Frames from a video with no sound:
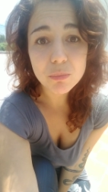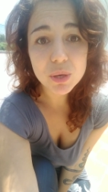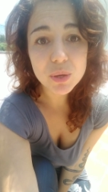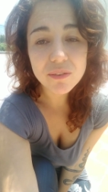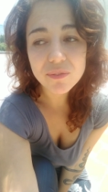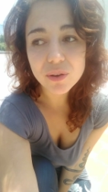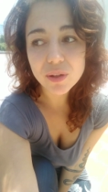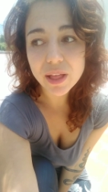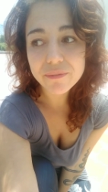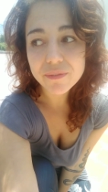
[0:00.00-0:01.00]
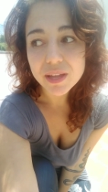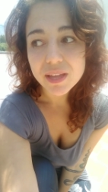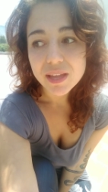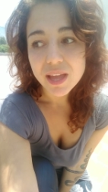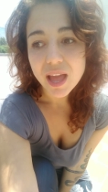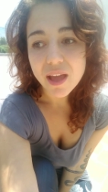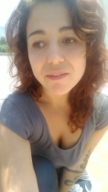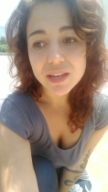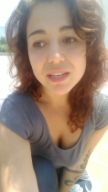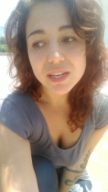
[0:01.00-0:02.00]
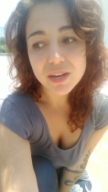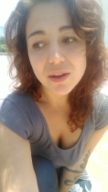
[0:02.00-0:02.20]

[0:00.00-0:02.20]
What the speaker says: beautiful. I haven't,